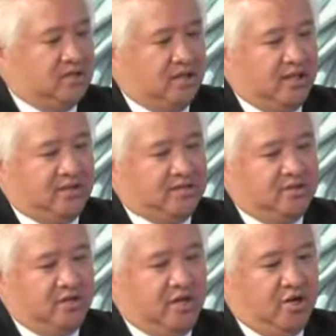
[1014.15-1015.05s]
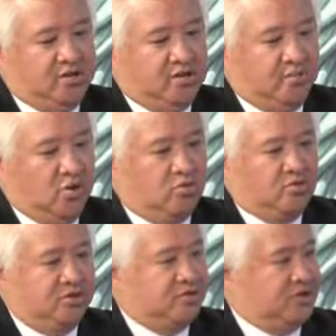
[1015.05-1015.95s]
unless, some local
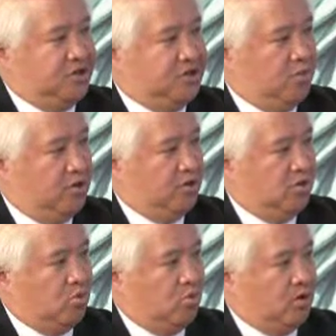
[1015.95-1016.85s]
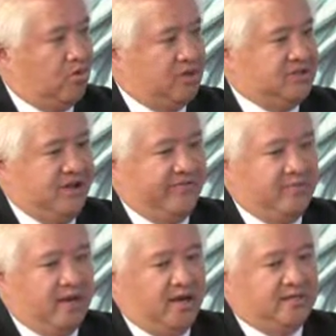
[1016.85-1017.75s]
jurisdiction were to request the
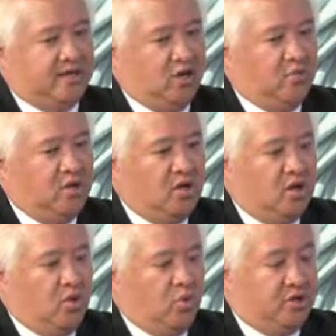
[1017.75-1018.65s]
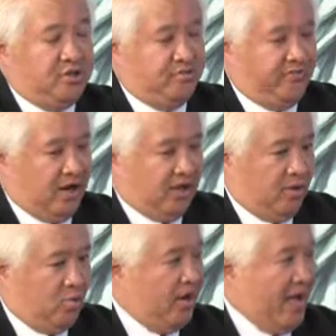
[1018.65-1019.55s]
FBI's help, which frankly
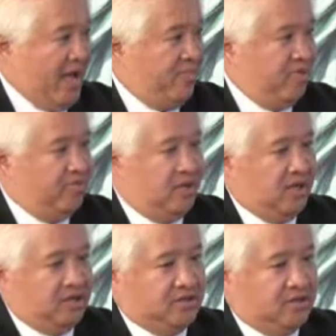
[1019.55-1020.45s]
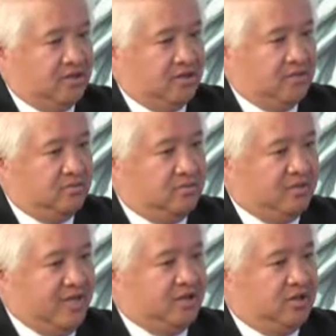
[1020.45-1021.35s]
won't happen because the
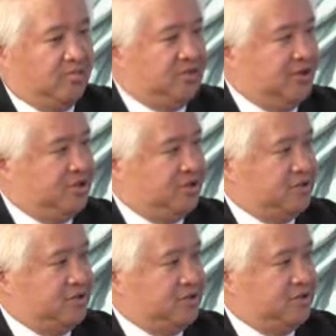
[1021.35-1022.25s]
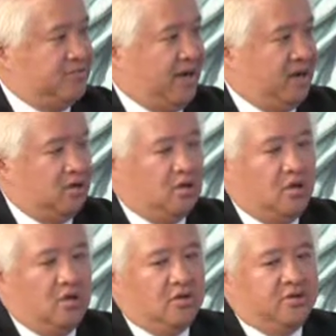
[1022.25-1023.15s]
statute of limitations is expired.
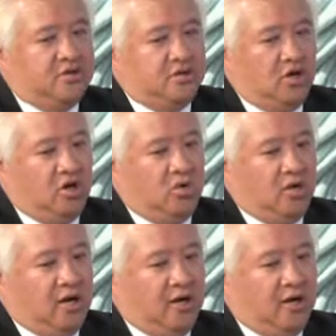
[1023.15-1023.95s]
So